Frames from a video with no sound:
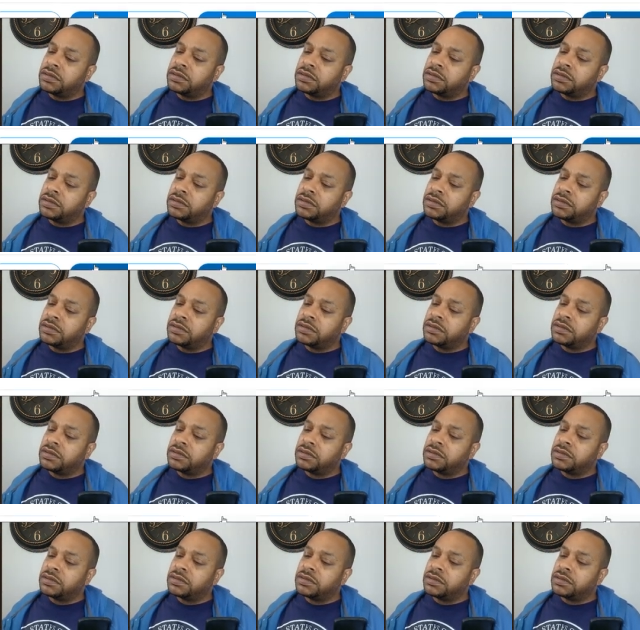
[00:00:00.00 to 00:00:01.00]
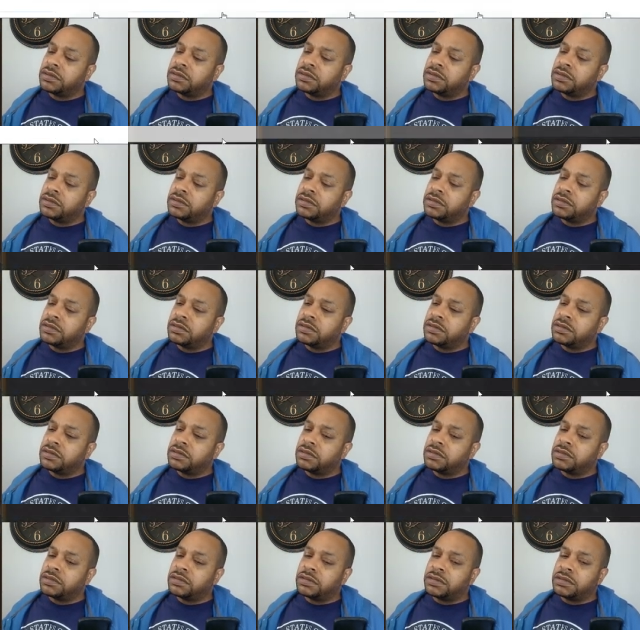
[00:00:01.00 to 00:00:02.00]

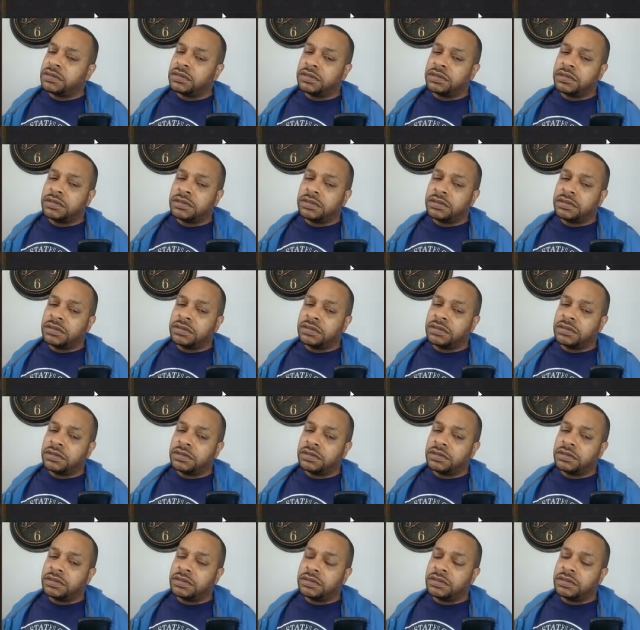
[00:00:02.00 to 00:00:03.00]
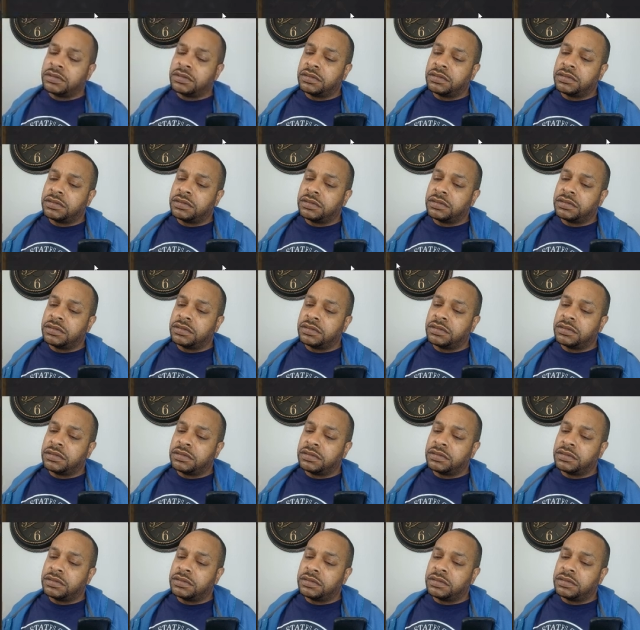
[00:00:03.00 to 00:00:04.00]

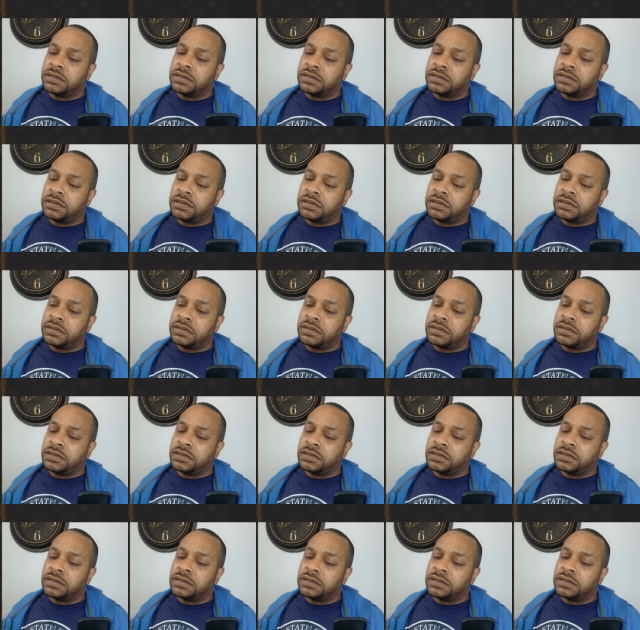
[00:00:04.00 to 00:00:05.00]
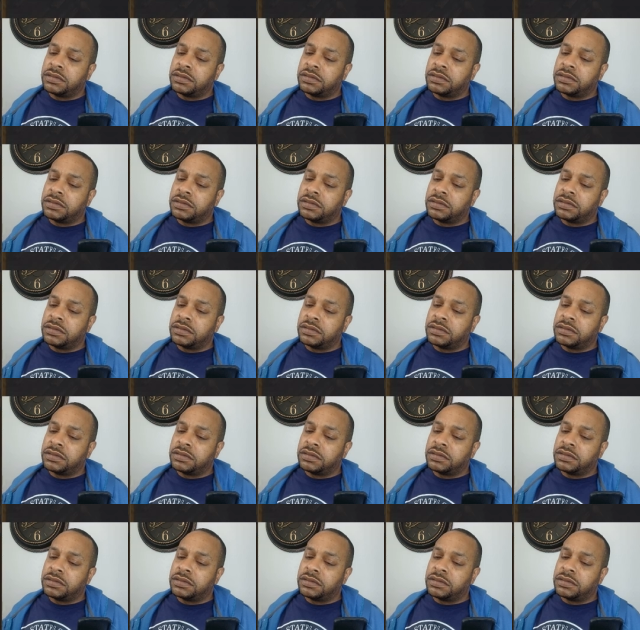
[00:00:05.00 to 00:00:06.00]

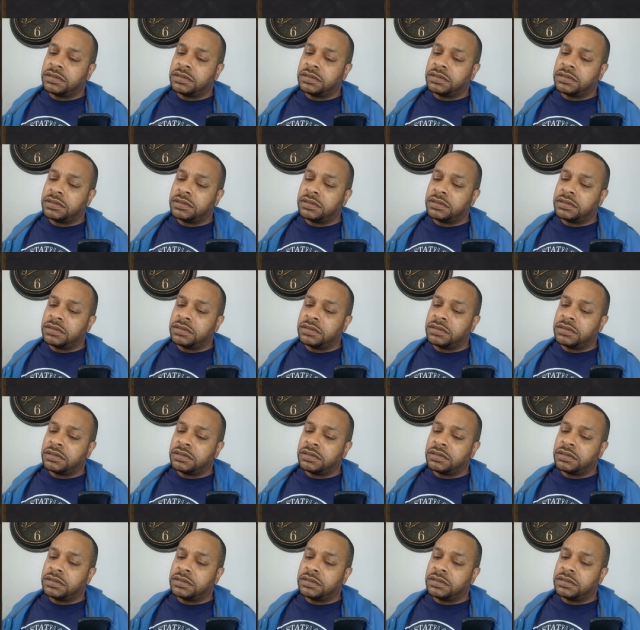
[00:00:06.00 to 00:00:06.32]
No one is speaking in this clip.